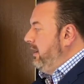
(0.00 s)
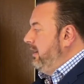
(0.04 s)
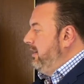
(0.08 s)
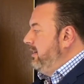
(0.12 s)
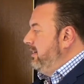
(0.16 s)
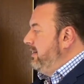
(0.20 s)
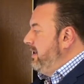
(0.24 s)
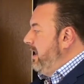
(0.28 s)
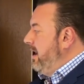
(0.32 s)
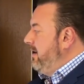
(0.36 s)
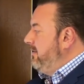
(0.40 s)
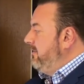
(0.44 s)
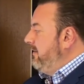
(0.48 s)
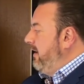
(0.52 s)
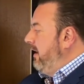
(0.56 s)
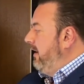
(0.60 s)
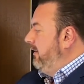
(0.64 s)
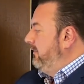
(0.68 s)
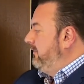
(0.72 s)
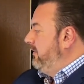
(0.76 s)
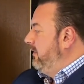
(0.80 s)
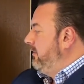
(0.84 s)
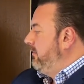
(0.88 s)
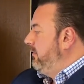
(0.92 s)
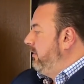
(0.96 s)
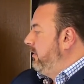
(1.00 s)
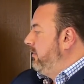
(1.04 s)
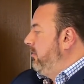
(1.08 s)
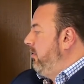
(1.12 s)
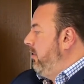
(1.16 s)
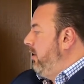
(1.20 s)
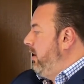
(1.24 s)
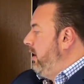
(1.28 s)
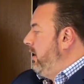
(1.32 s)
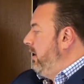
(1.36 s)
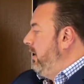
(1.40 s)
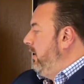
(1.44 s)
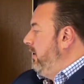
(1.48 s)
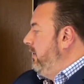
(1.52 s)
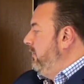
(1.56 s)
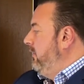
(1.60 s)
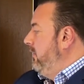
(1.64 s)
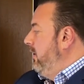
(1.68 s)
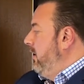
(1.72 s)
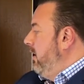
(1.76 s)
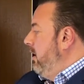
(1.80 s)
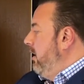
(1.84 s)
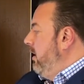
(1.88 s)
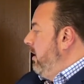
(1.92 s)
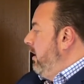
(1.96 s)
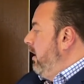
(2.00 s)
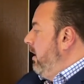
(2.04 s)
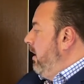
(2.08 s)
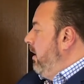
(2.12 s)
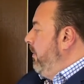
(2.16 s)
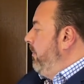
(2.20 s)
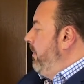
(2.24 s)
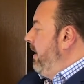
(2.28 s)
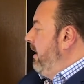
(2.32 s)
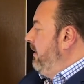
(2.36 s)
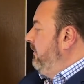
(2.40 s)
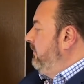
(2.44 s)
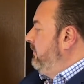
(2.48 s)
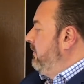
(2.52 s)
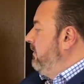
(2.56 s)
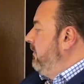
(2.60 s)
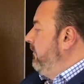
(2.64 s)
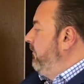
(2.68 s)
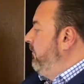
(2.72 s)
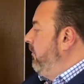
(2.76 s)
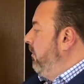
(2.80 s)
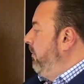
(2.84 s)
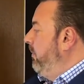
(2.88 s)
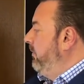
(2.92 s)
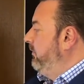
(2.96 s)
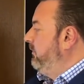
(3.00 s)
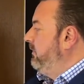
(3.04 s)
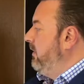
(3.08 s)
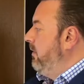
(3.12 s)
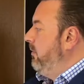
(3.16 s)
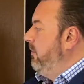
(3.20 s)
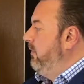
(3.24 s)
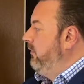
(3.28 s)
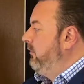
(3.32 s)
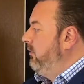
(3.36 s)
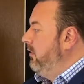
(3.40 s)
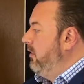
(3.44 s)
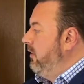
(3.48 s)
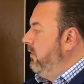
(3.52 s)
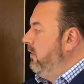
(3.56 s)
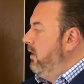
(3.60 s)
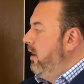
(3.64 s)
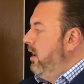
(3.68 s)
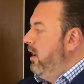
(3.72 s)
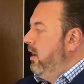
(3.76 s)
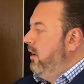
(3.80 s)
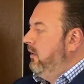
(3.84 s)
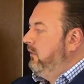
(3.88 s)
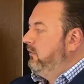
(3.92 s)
in net asset required based on a 4% return.